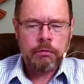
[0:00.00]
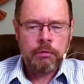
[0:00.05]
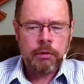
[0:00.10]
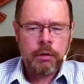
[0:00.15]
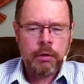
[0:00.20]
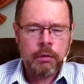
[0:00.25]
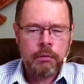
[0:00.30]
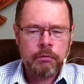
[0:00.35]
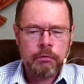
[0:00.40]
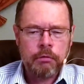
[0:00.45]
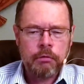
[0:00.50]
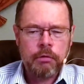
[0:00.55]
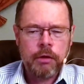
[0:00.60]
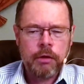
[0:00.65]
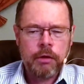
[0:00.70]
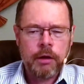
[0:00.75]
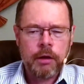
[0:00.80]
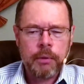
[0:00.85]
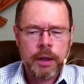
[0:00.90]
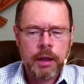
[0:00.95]
the closest
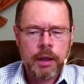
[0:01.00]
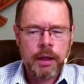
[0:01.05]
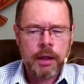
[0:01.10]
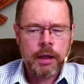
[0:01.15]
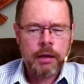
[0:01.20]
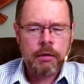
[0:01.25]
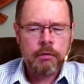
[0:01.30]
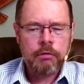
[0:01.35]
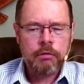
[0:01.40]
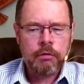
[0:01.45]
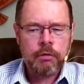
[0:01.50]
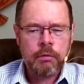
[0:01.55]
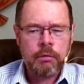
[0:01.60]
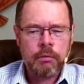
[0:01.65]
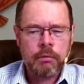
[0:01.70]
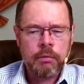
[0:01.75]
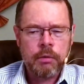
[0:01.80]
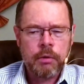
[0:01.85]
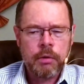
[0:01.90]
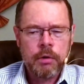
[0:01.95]
thing we can get
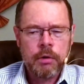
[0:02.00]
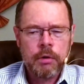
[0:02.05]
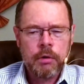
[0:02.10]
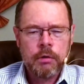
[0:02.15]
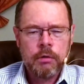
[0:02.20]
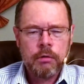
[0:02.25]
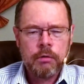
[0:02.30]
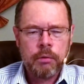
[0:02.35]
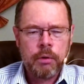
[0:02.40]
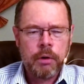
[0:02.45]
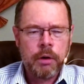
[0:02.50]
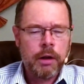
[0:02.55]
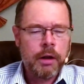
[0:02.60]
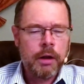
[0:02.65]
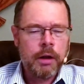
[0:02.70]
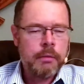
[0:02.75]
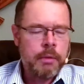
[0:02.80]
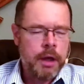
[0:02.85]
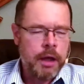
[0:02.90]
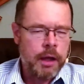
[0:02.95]
to
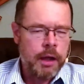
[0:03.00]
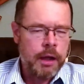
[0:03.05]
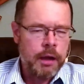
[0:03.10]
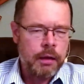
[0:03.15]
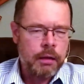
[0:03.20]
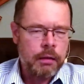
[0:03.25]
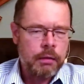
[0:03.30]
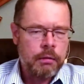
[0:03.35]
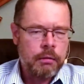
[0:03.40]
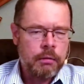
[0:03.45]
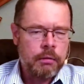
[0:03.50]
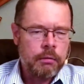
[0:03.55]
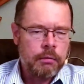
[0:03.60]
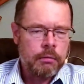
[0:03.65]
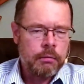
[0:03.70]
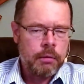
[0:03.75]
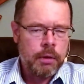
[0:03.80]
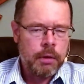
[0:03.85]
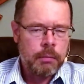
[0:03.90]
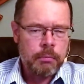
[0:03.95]
eliminating
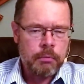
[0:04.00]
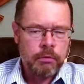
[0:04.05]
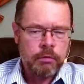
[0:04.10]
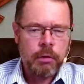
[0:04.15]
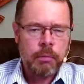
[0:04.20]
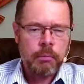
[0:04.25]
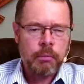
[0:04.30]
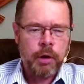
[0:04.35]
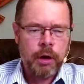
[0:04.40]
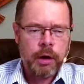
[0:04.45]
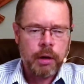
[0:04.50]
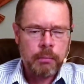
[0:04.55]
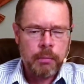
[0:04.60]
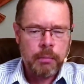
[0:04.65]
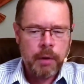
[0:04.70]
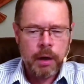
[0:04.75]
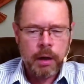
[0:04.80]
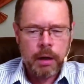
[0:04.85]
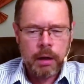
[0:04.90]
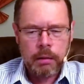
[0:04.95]
someone.
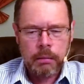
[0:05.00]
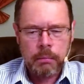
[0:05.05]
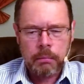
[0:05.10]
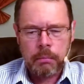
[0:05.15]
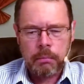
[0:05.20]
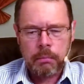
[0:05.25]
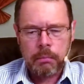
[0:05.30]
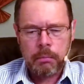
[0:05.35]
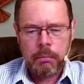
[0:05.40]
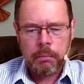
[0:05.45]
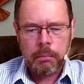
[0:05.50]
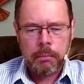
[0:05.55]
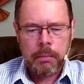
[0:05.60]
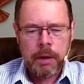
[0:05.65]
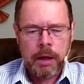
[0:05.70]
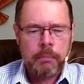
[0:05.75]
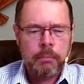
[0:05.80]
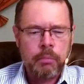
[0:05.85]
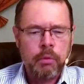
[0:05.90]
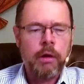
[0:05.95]

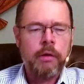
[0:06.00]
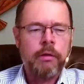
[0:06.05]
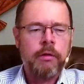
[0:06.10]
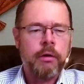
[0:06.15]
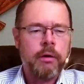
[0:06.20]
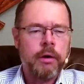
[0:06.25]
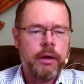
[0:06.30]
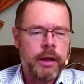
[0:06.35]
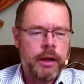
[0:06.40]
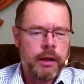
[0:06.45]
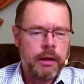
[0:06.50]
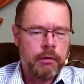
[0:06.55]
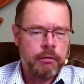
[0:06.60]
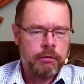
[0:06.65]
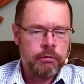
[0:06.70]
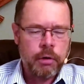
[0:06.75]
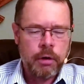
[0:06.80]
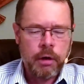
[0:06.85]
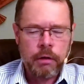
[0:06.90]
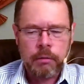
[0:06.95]
My brother is,
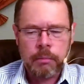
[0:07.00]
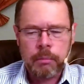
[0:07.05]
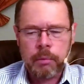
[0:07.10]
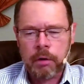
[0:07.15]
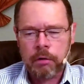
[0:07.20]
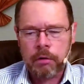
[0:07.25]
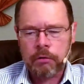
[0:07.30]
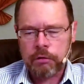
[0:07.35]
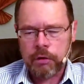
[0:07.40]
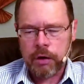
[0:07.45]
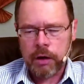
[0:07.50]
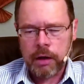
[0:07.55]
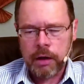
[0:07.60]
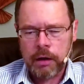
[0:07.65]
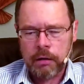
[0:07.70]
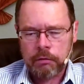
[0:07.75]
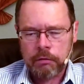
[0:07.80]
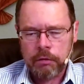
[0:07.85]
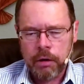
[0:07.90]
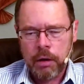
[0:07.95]
or another person
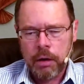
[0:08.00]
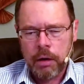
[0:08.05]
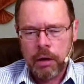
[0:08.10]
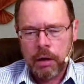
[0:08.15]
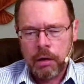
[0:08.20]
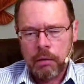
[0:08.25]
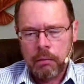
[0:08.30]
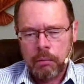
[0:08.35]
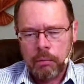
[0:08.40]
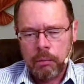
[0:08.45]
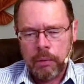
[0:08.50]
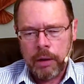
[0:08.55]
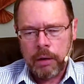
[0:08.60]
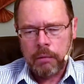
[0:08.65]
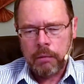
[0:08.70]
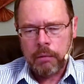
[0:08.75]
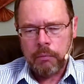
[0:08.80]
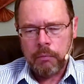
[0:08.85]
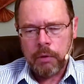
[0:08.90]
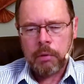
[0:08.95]
is. When
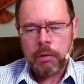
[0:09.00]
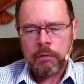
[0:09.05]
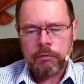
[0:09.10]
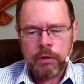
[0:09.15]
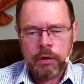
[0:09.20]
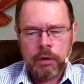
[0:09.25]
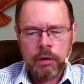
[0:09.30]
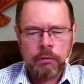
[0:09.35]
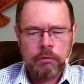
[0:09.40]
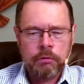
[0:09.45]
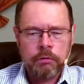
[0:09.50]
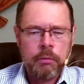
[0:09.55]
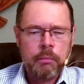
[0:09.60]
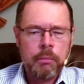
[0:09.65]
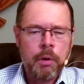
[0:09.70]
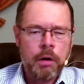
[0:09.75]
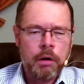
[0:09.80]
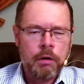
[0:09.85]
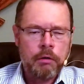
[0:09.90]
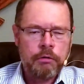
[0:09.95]
one person goes and
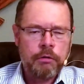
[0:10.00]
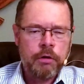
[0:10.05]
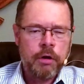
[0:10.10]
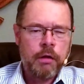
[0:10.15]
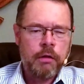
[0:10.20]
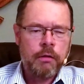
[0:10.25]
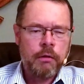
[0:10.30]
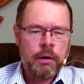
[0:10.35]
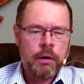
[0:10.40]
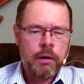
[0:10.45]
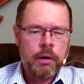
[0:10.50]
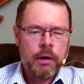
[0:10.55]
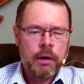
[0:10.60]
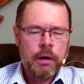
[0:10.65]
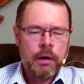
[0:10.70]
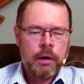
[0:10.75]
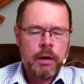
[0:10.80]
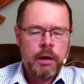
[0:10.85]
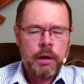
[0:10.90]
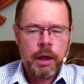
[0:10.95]
murders another,
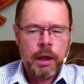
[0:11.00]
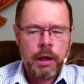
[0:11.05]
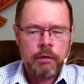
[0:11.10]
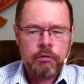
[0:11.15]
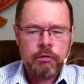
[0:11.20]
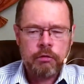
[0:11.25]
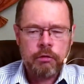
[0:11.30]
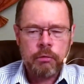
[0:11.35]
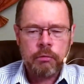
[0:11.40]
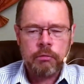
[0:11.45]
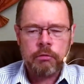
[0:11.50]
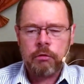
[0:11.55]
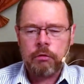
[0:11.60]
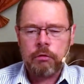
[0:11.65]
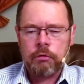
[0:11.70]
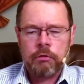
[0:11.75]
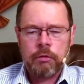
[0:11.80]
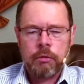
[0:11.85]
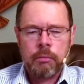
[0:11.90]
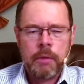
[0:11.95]
he
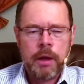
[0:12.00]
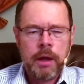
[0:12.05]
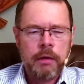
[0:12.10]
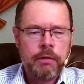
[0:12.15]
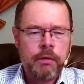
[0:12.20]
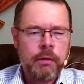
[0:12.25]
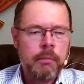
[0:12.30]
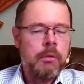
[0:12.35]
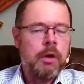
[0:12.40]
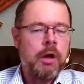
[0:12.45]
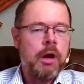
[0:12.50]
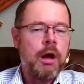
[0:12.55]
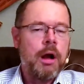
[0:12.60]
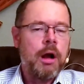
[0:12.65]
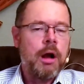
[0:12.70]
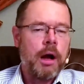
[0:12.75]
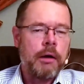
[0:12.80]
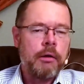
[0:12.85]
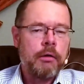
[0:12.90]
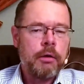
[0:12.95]
chooses to make them
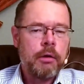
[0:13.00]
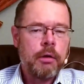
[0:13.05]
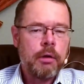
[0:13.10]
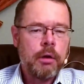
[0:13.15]
not.